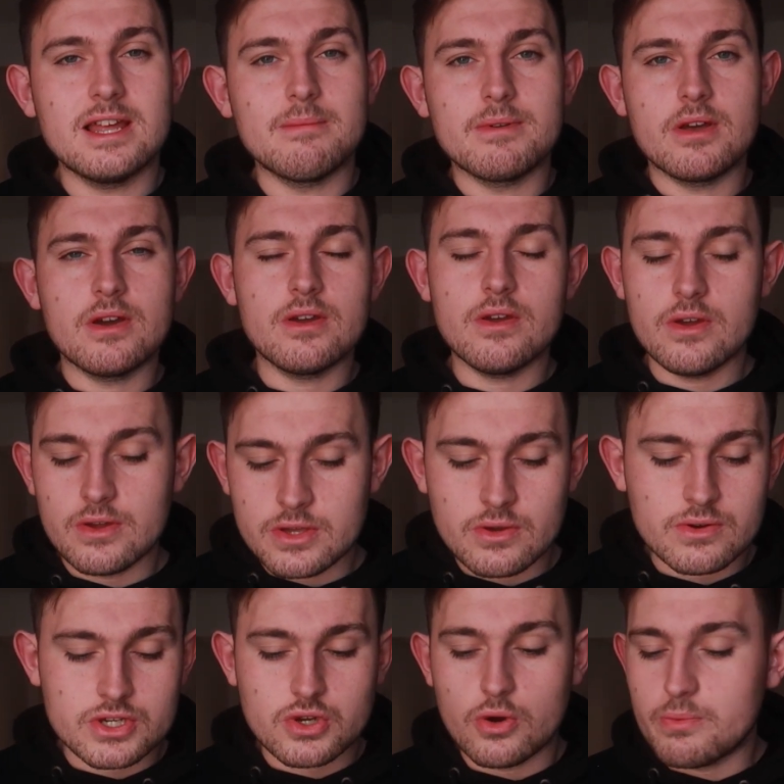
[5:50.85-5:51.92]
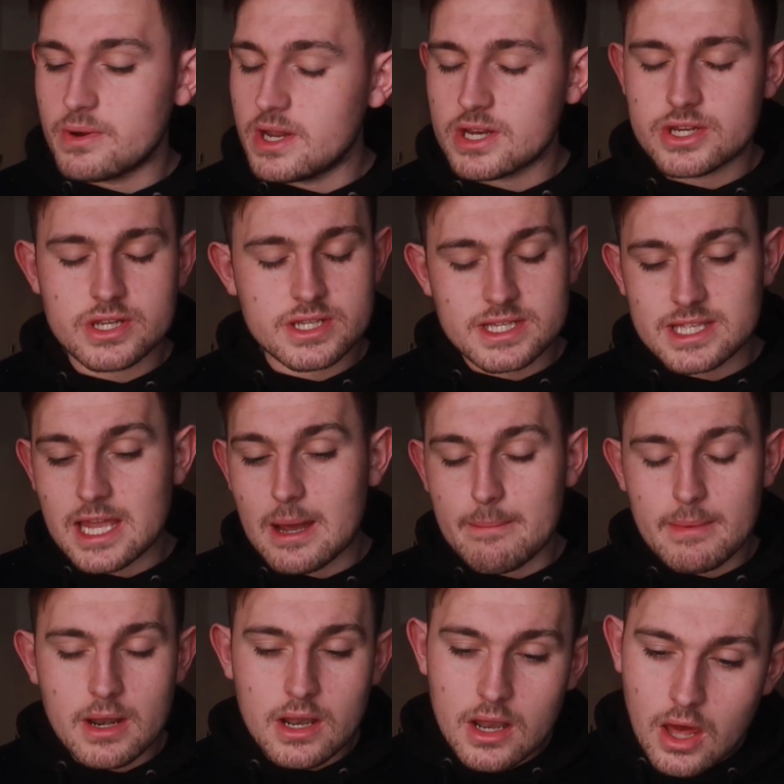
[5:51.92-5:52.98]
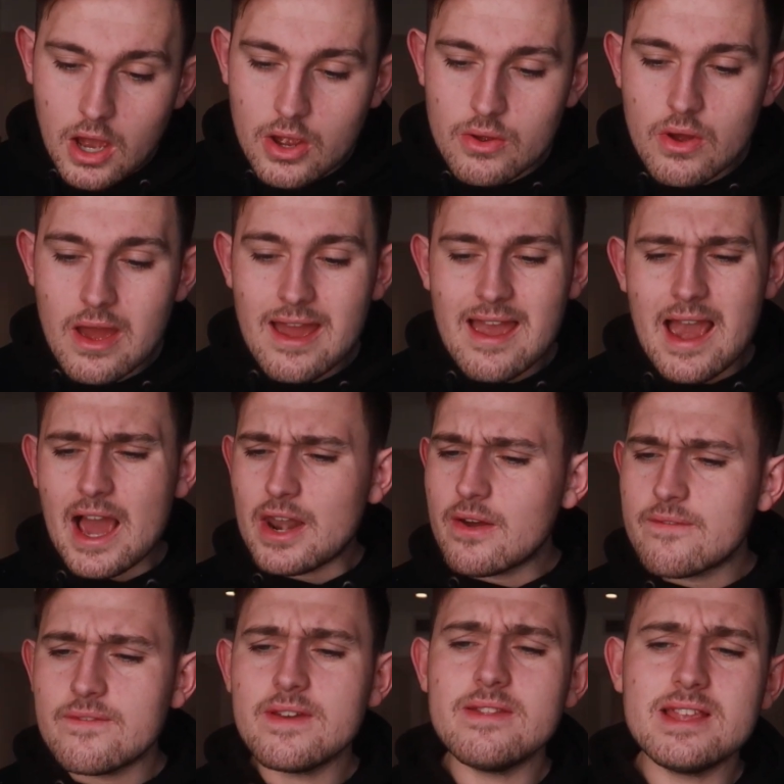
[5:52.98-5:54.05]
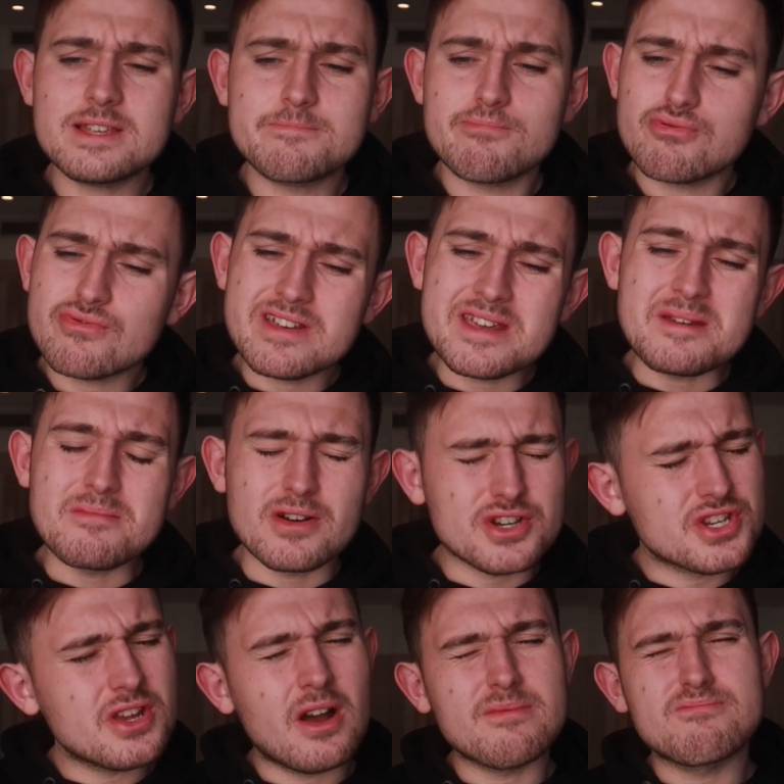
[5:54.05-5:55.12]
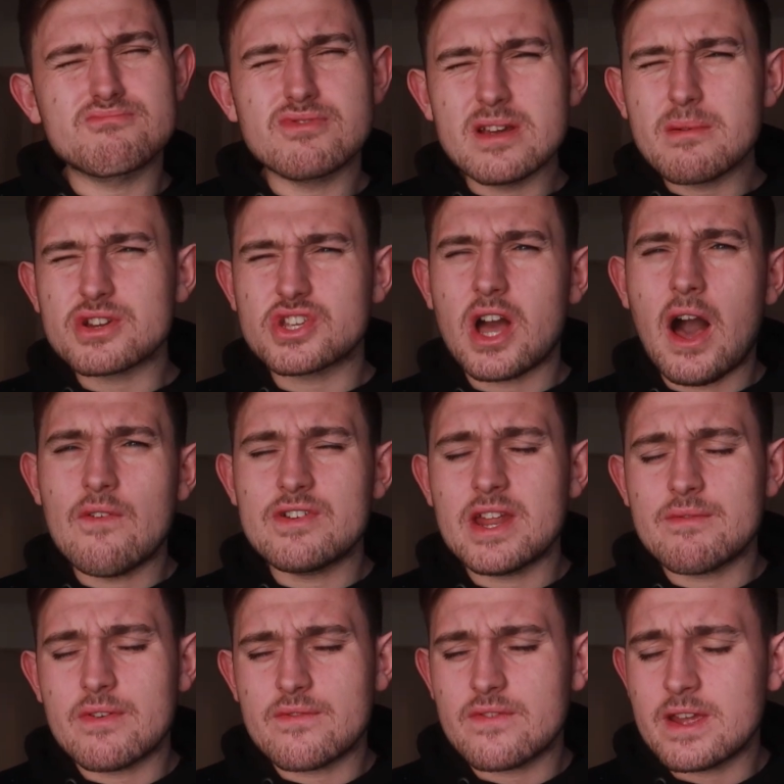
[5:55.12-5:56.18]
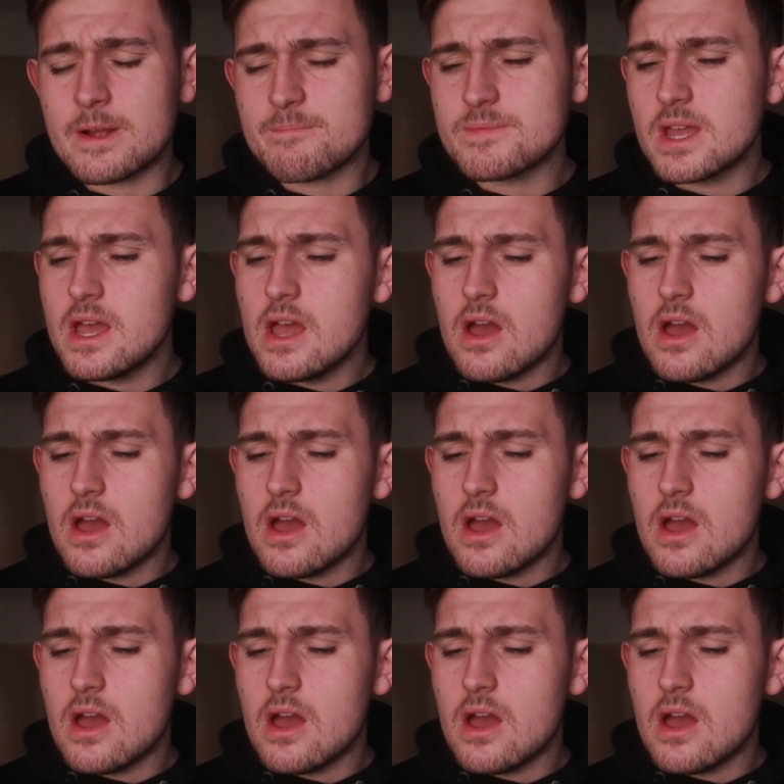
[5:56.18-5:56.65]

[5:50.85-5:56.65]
Let me know your score predictions down below, and I think that's pretty much it. I've pretty much covered everything.